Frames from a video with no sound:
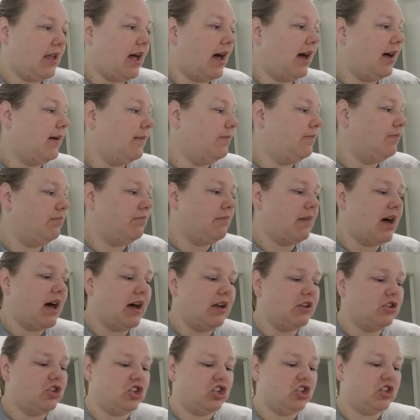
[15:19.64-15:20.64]
um,
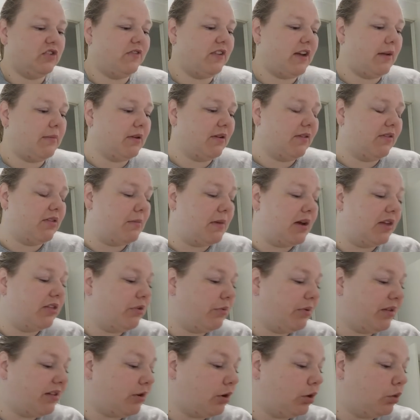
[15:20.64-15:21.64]
March fabric of the
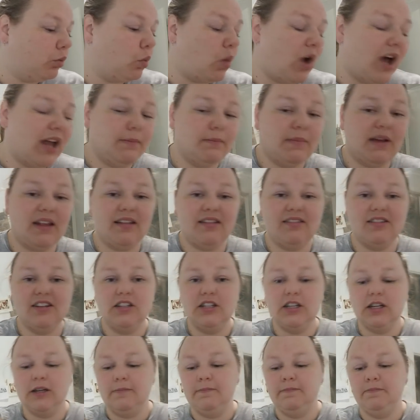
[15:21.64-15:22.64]
month was called White
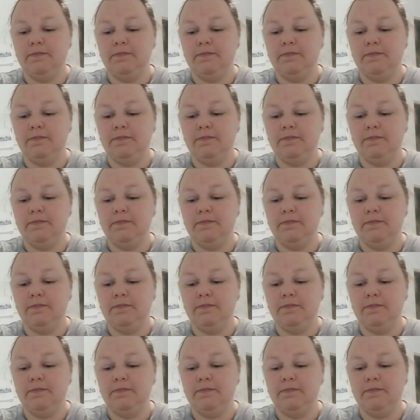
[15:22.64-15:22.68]
Mustard,